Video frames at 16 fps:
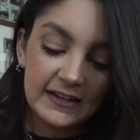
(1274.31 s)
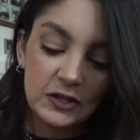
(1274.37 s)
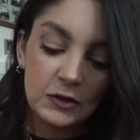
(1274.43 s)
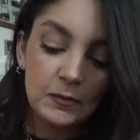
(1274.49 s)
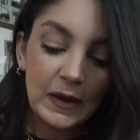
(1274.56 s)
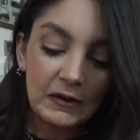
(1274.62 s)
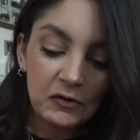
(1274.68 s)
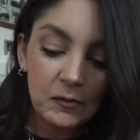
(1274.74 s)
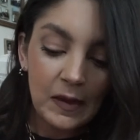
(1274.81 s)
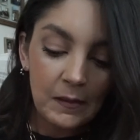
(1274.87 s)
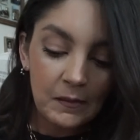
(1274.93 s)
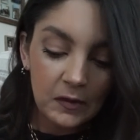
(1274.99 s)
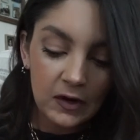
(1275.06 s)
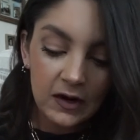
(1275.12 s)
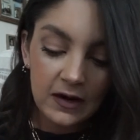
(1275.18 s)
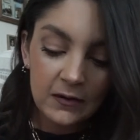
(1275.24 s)
you might
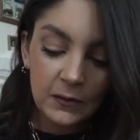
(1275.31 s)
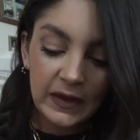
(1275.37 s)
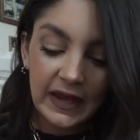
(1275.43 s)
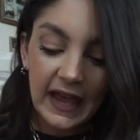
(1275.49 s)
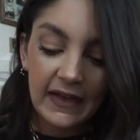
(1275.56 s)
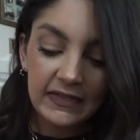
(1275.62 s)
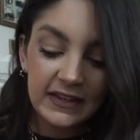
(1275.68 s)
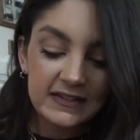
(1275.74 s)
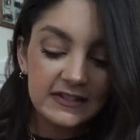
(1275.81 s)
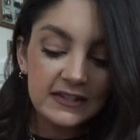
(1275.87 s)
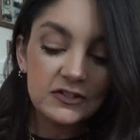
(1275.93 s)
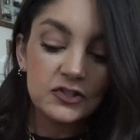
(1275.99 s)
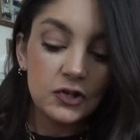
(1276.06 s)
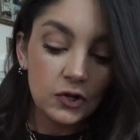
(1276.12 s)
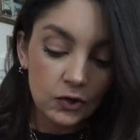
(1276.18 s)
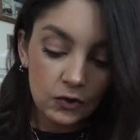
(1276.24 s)
remember, we had these
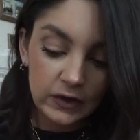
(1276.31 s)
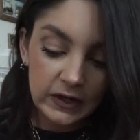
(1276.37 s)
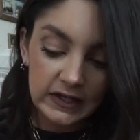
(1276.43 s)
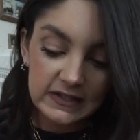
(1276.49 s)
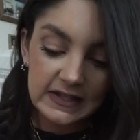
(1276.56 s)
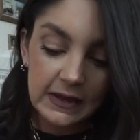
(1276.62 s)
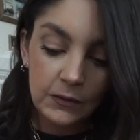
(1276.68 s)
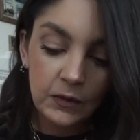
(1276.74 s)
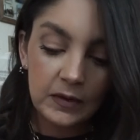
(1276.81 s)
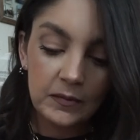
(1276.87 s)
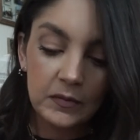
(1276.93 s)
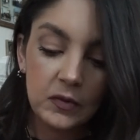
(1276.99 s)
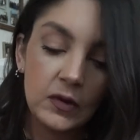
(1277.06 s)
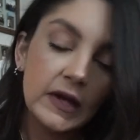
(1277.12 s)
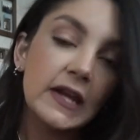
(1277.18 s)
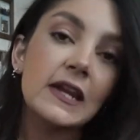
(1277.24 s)
in turquoise at one
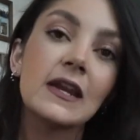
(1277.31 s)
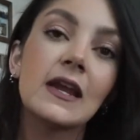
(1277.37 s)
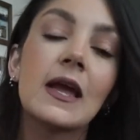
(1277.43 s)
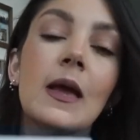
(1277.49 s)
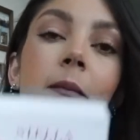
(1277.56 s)
point,